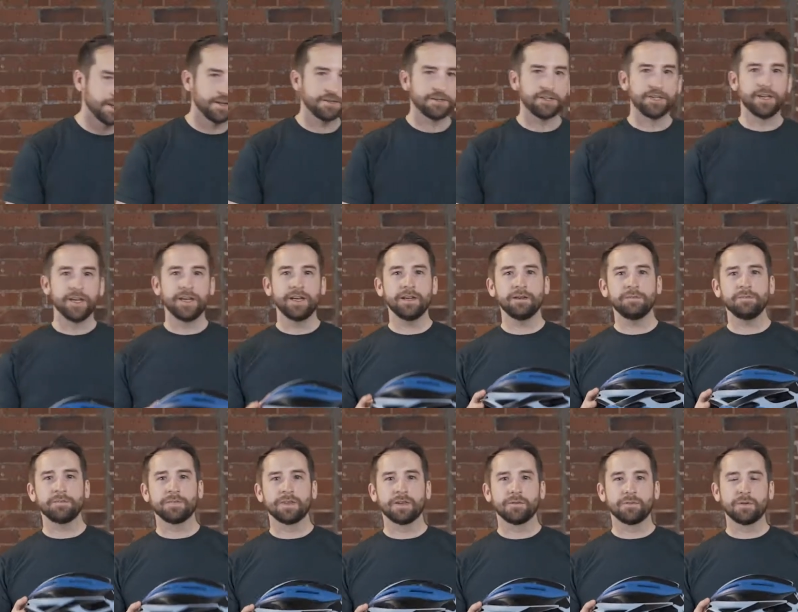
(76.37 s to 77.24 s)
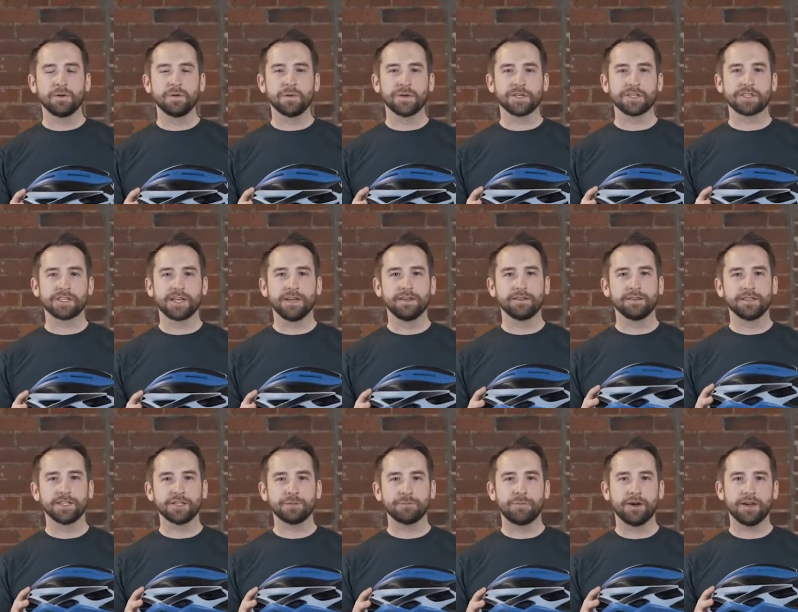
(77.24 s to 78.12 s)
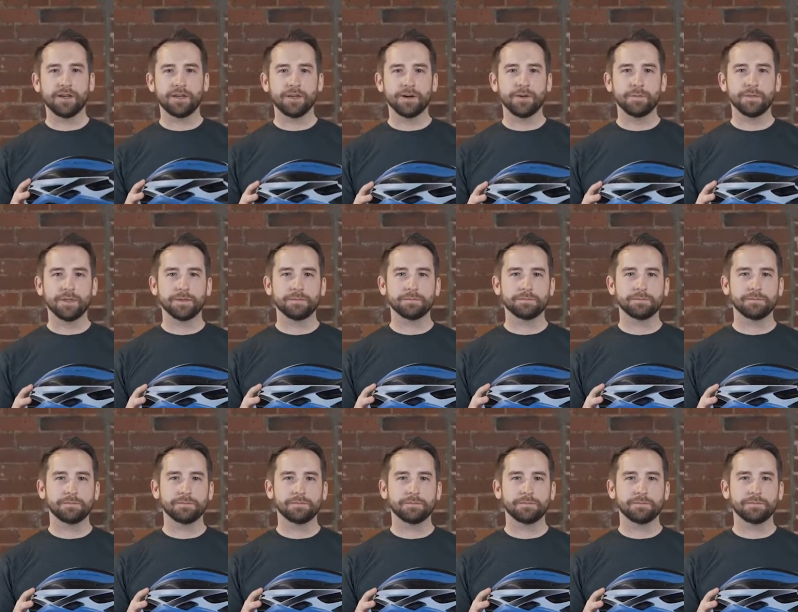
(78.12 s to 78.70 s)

Today, we want to scan this bike helmet.